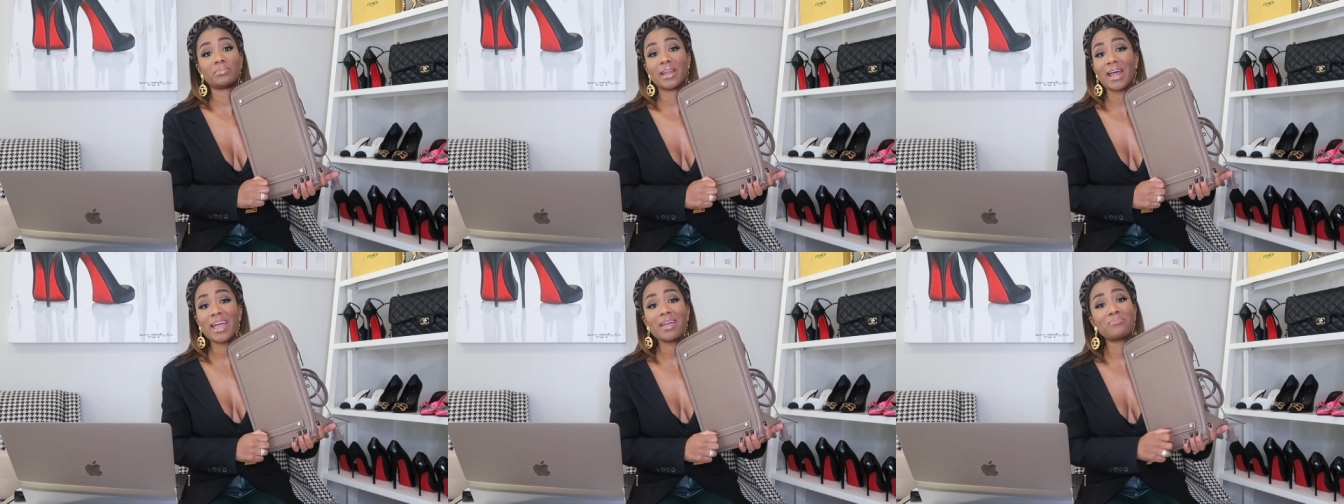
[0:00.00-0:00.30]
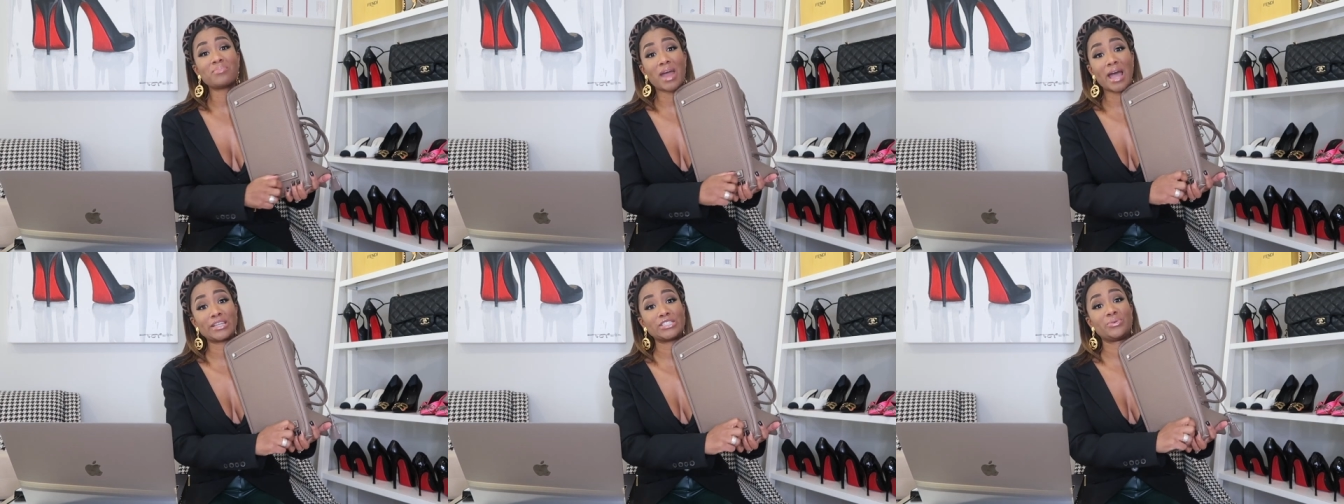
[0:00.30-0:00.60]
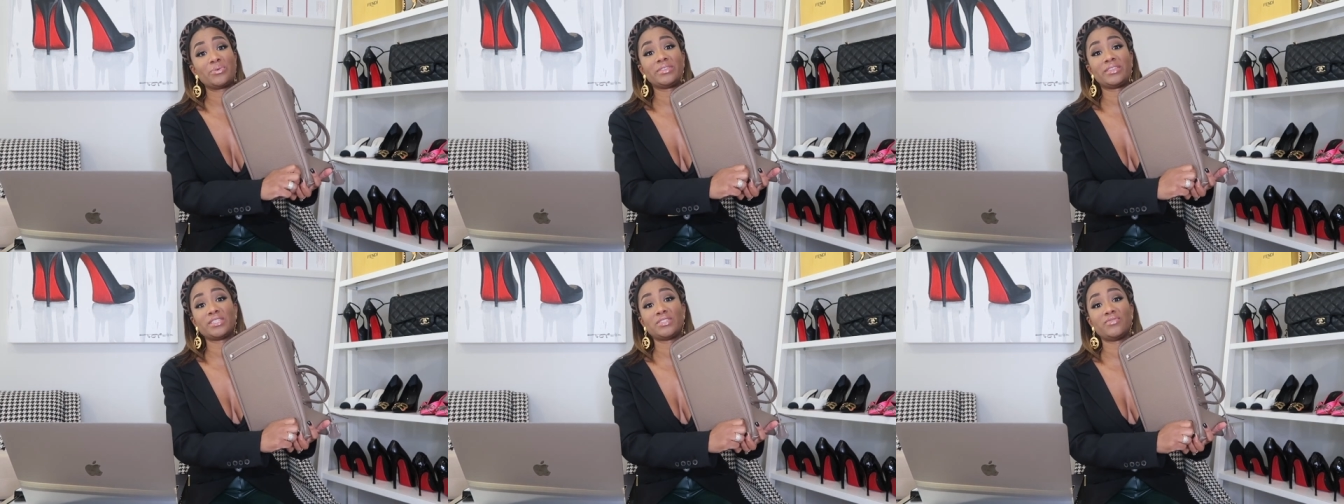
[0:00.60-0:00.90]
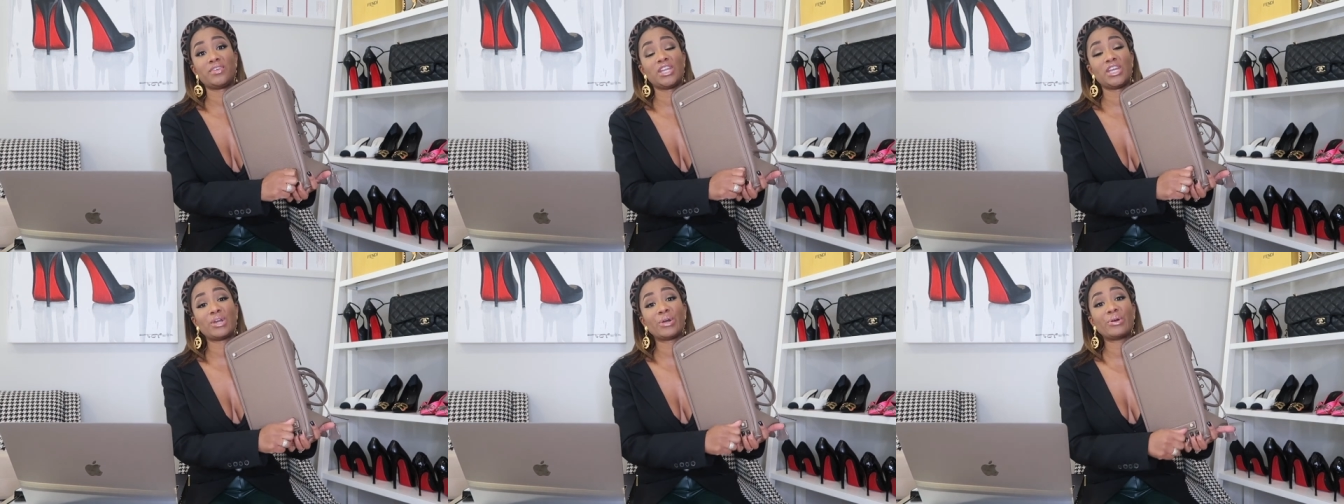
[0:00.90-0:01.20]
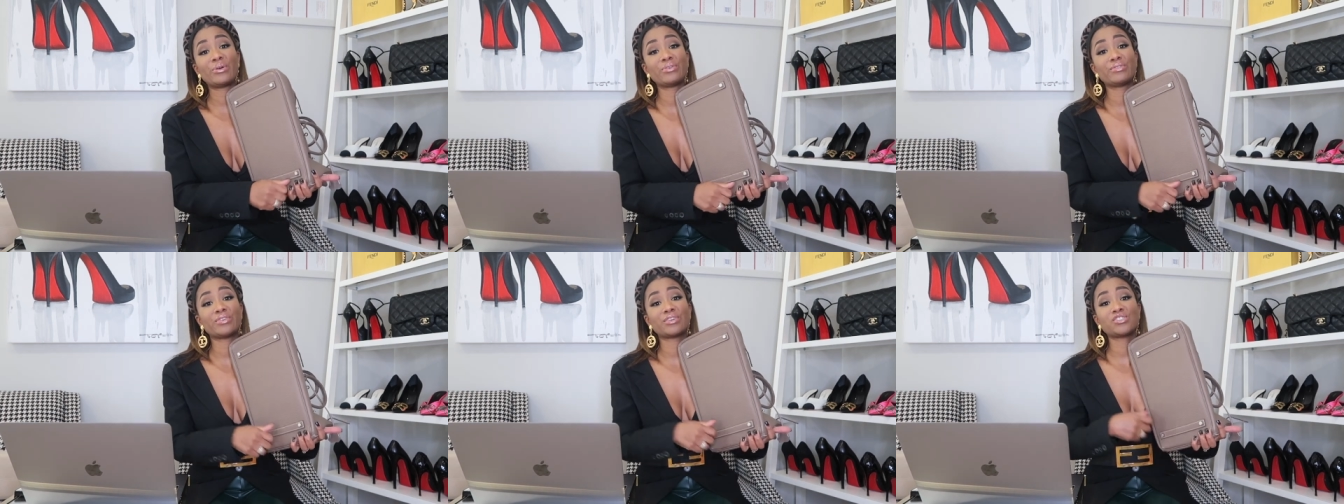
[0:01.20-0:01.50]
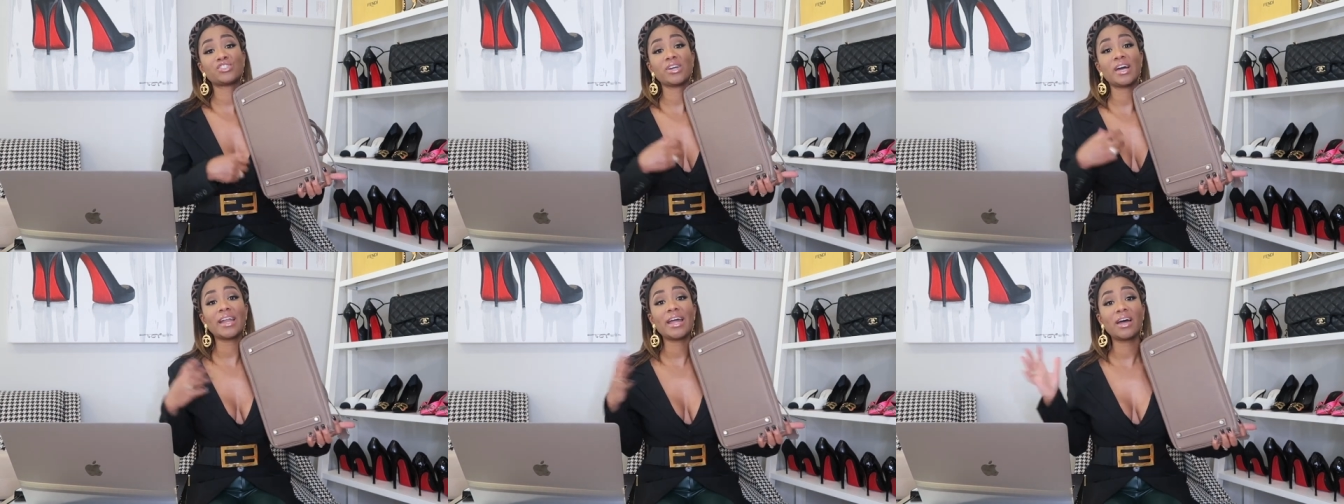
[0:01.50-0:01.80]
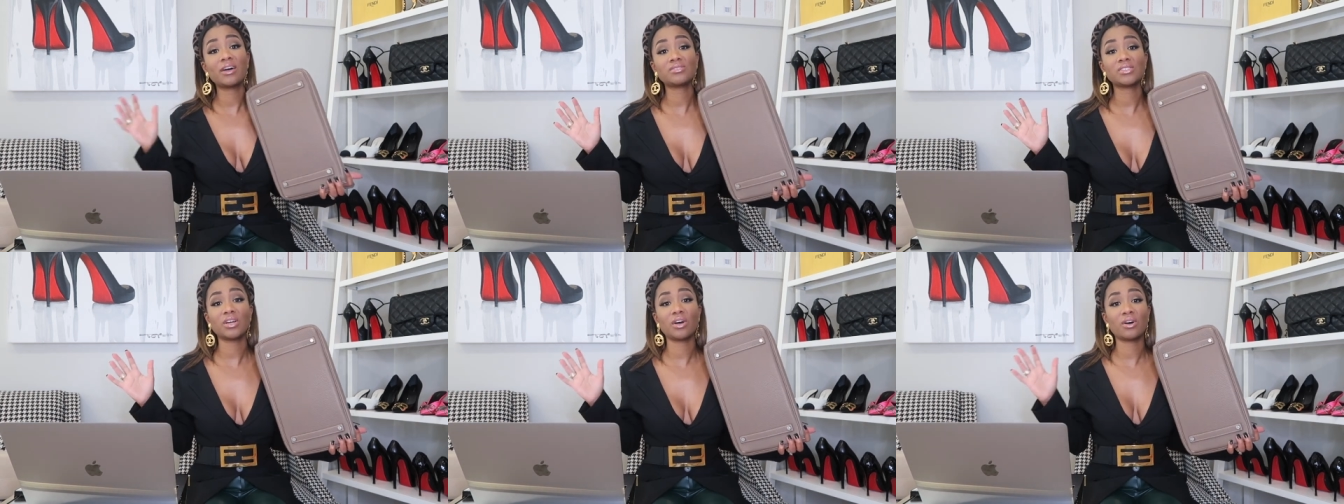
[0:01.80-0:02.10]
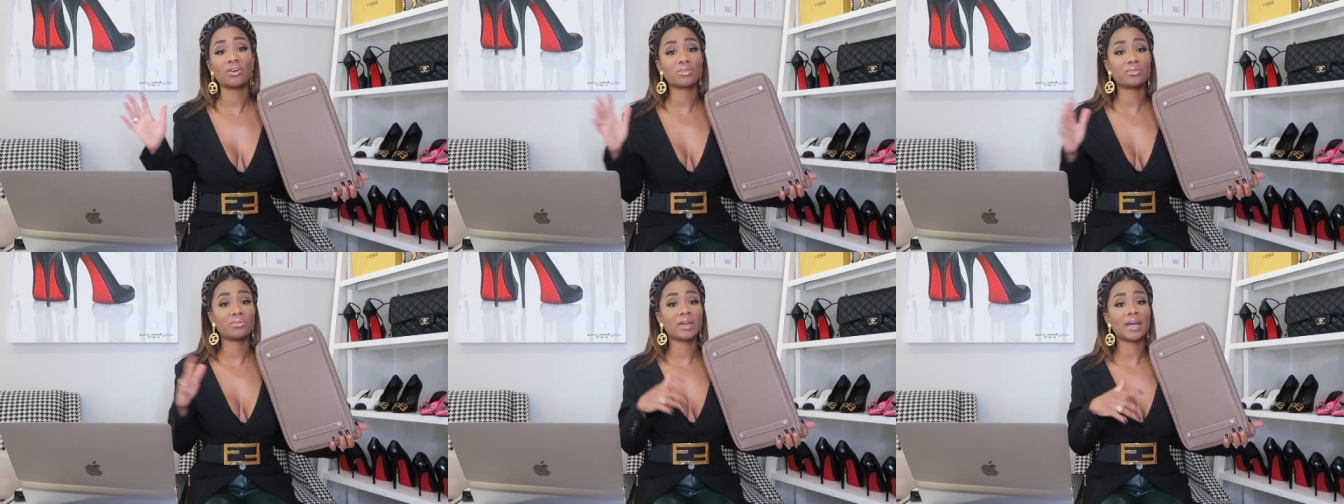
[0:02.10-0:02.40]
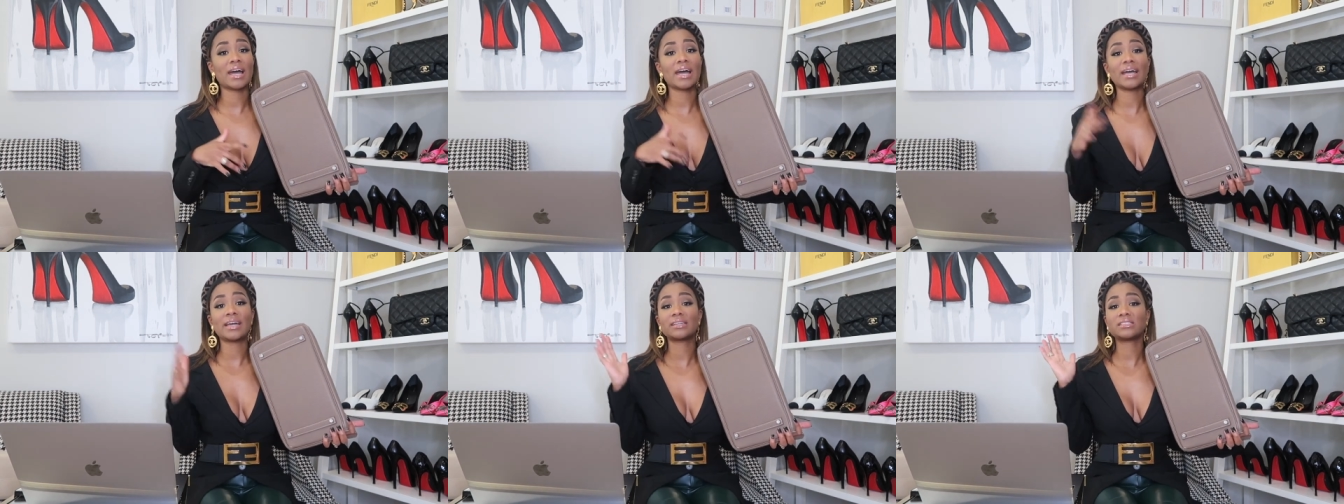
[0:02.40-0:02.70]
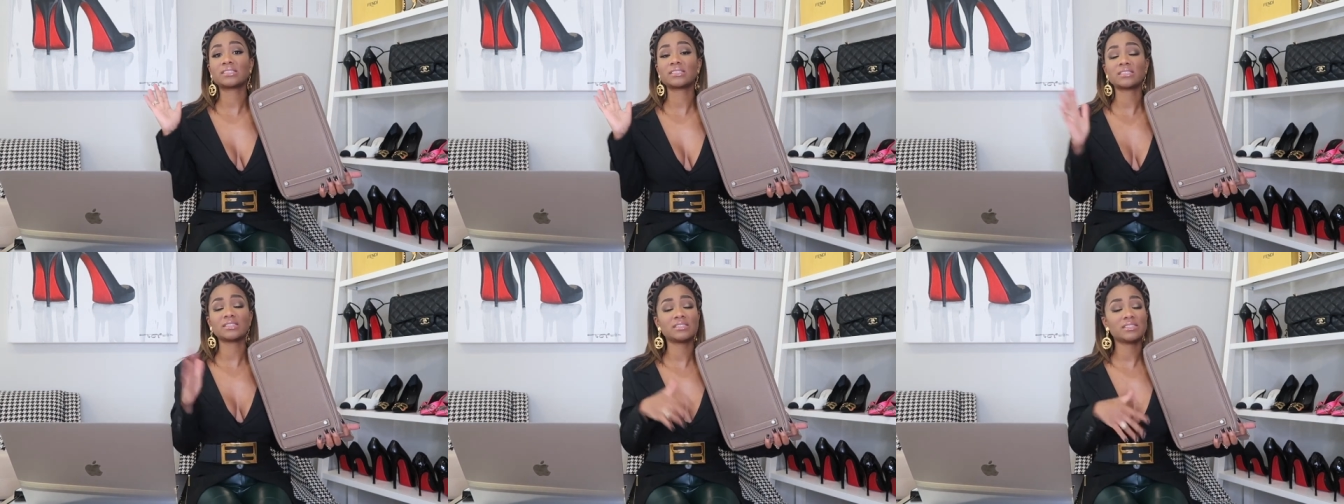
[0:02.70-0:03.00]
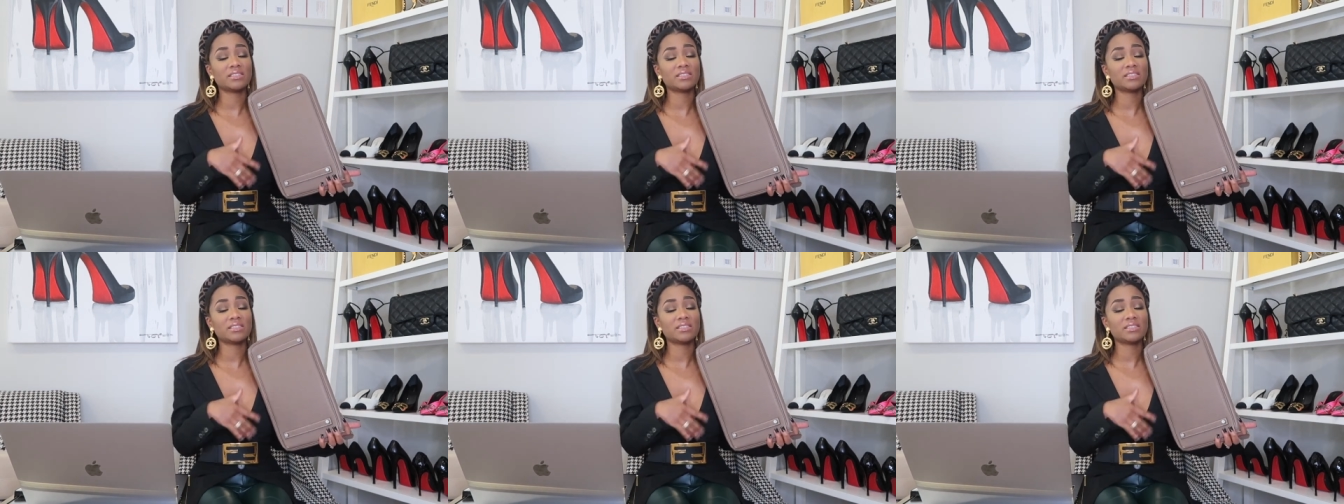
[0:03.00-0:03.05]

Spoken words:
but I am not doing this video over. Shout out to all you guys.